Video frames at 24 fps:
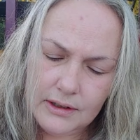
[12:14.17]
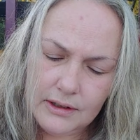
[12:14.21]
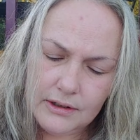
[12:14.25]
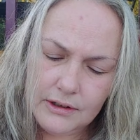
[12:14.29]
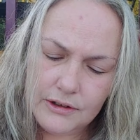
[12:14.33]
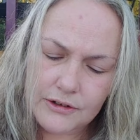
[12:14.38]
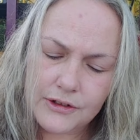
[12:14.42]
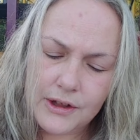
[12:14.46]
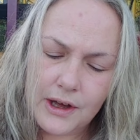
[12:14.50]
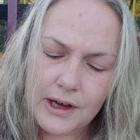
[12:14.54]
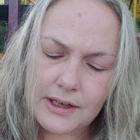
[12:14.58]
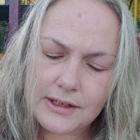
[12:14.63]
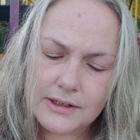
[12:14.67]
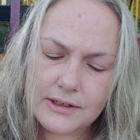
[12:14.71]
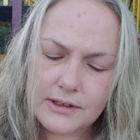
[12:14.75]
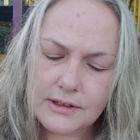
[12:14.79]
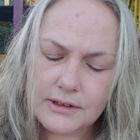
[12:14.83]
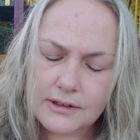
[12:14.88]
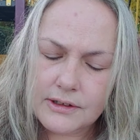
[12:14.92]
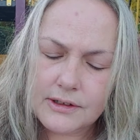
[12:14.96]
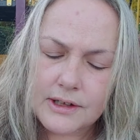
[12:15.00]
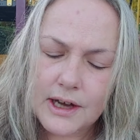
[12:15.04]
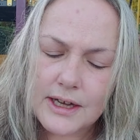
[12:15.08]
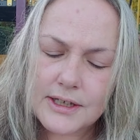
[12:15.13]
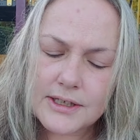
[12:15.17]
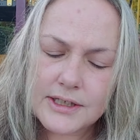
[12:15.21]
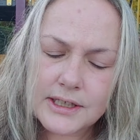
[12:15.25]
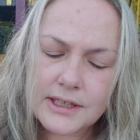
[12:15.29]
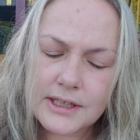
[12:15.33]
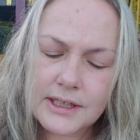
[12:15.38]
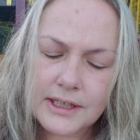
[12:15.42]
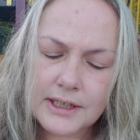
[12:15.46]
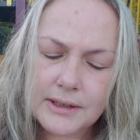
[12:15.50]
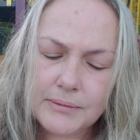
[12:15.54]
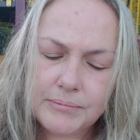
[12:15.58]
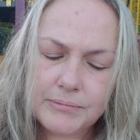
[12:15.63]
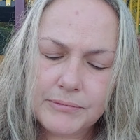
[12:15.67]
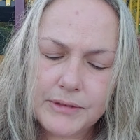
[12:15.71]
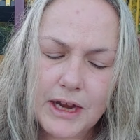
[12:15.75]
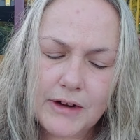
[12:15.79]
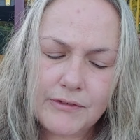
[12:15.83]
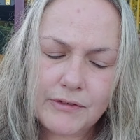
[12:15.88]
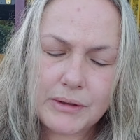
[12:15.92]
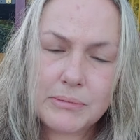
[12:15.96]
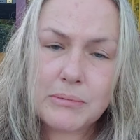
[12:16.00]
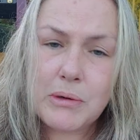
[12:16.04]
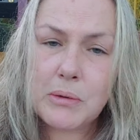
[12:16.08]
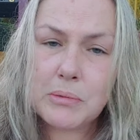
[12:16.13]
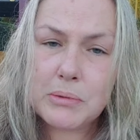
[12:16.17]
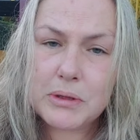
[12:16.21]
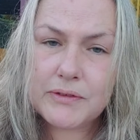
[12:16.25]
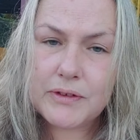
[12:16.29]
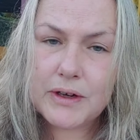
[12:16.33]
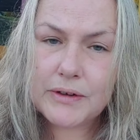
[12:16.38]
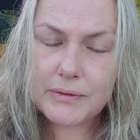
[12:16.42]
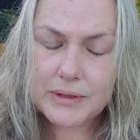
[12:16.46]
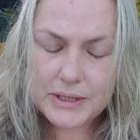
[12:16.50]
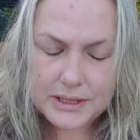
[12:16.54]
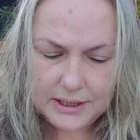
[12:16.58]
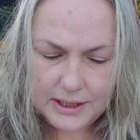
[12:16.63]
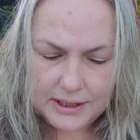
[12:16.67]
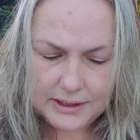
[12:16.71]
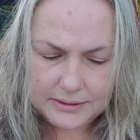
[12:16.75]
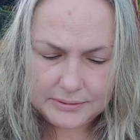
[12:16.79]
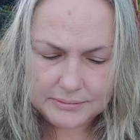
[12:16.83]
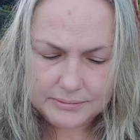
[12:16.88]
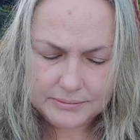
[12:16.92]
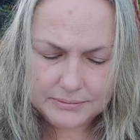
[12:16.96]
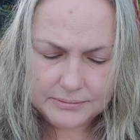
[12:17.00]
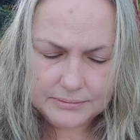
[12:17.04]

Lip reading: your thoughts in Him every moment of every day.